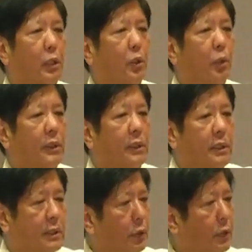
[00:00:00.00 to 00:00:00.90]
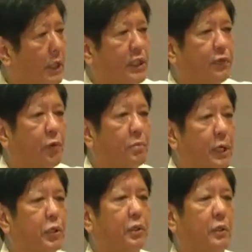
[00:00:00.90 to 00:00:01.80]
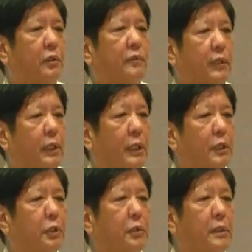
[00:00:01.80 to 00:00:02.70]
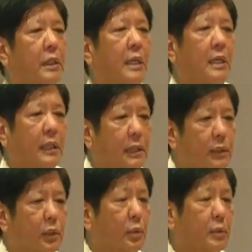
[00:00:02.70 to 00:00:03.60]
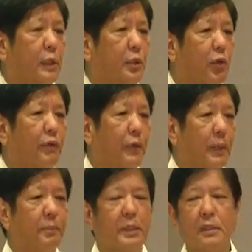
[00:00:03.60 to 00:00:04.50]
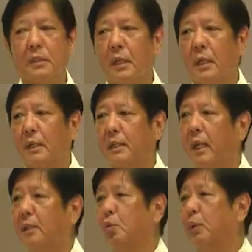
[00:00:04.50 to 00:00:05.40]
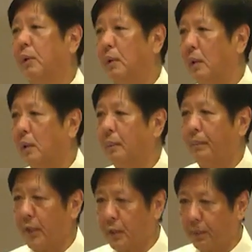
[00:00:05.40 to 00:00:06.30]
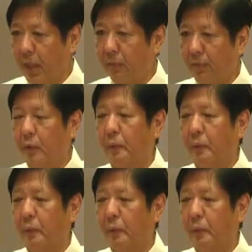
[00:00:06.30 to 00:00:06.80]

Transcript: witness the transformation of our country into the new Philippines that we all aspire for.